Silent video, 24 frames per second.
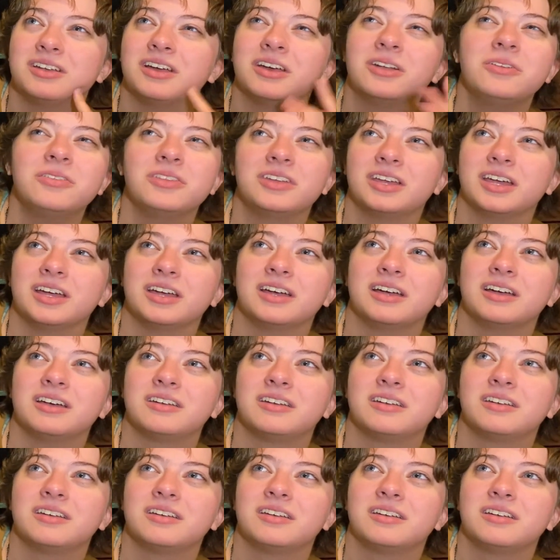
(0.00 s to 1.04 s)
I don't think I
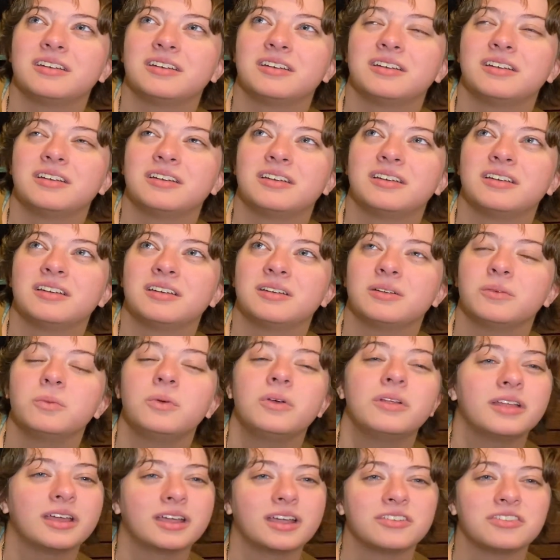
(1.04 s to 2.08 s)
had.
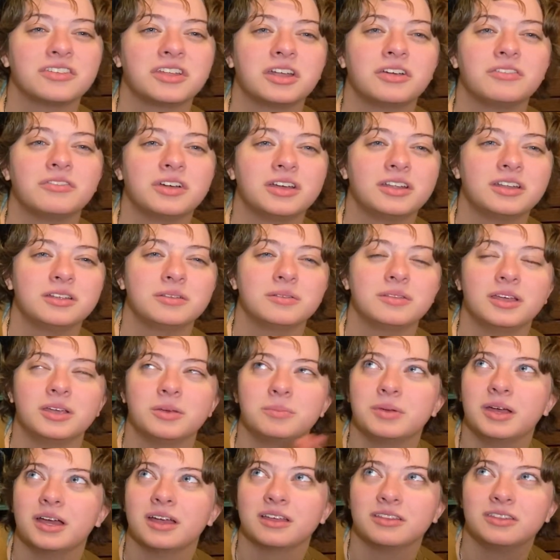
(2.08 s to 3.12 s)
Well, like I said, I read it like
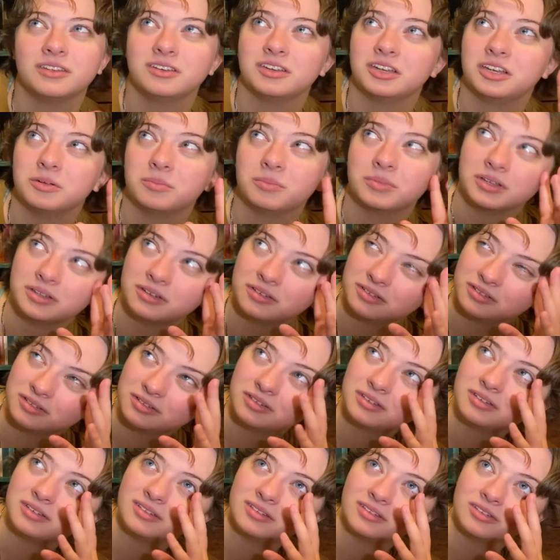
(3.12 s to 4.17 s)
back in the day, but
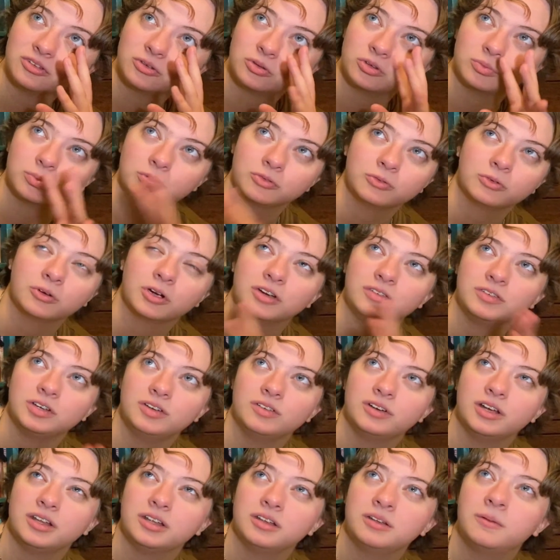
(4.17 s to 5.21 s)
this was before I
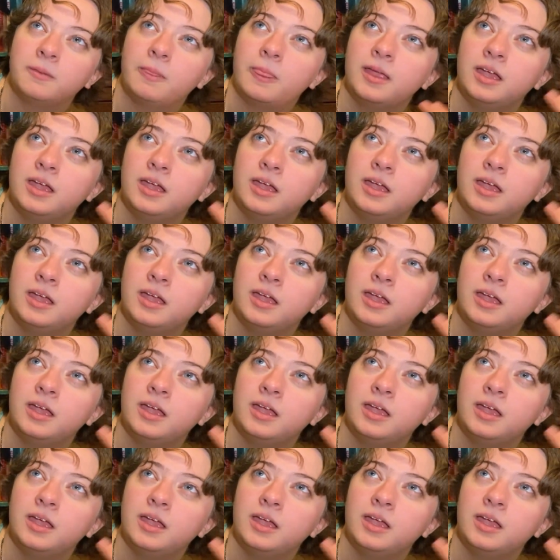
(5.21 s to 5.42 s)
reread it.